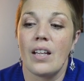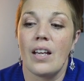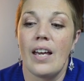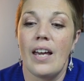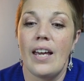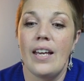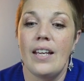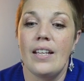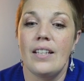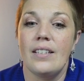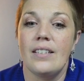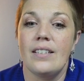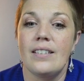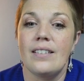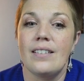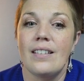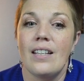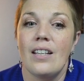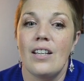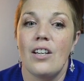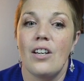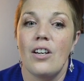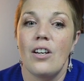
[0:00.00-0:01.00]
is
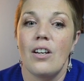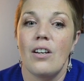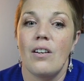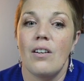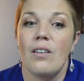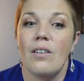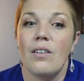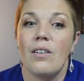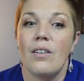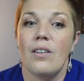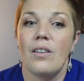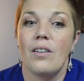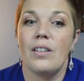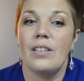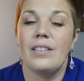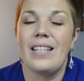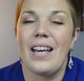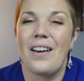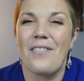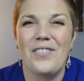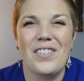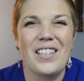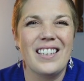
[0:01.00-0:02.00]

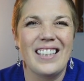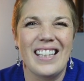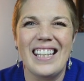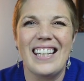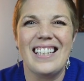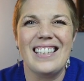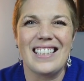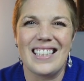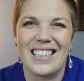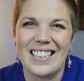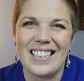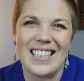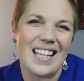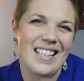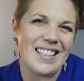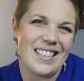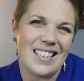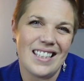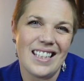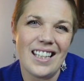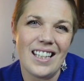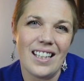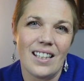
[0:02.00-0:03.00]
definitely a
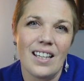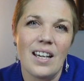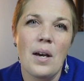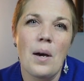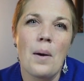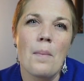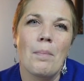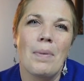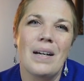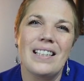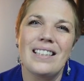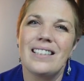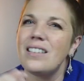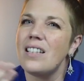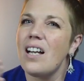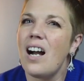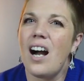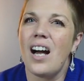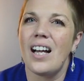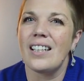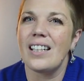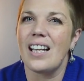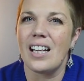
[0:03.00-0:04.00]
necessity, but
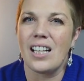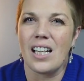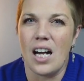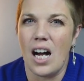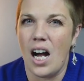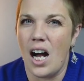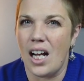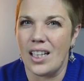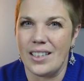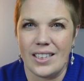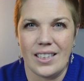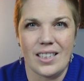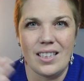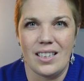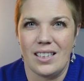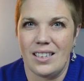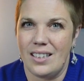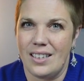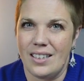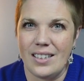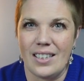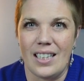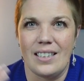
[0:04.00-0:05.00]
not a constant
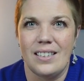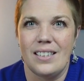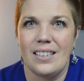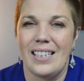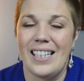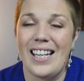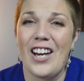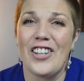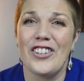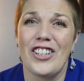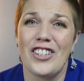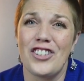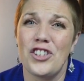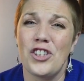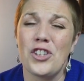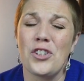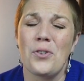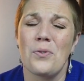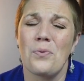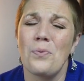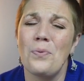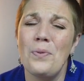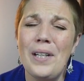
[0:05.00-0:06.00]
necessity unless
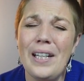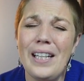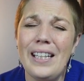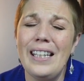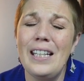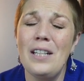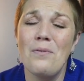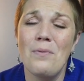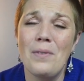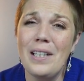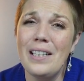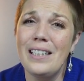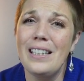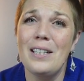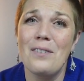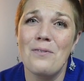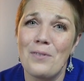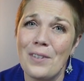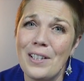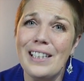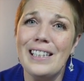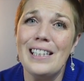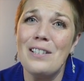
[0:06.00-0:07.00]
you're really, really,
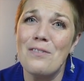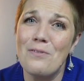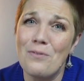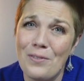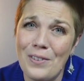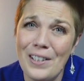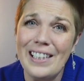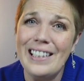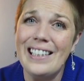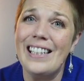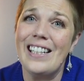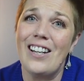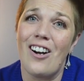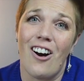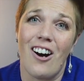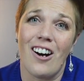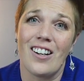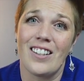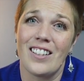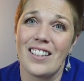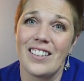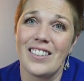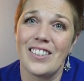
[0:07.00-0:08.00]
really, really
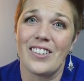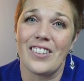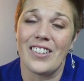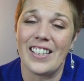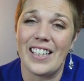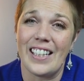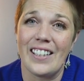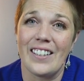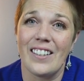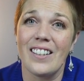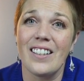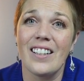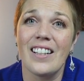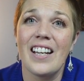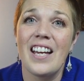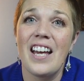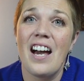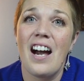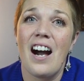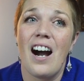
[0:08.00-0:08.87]
hard on your gear.